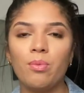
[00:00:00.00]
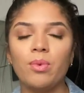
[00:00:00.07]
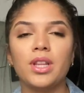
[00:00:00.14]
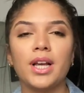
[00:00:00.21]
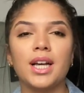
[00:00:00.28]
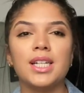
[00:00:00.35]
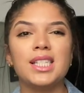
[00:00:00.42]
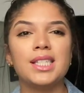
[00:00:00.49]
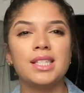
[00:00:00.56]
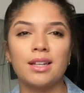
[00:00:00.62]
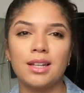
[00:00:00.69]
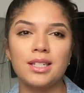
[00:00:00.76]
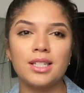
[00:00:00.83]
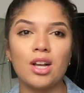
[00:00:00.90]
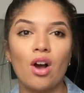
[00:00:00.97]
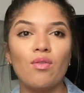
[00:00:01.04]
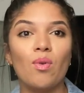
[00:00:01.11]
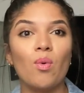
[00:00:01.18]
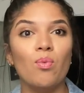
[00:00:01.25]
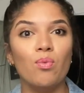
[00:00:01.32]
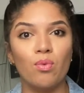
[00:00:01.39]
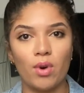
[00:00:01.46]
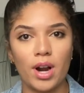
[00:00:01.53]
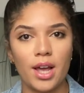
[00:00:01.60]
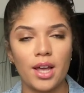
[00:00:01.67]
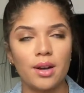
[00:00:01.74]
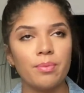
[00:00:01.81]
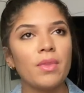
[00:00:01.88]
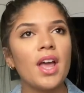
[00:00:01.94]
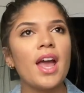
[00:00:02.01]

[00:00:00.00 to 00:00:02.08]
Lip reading: with like a tint of red.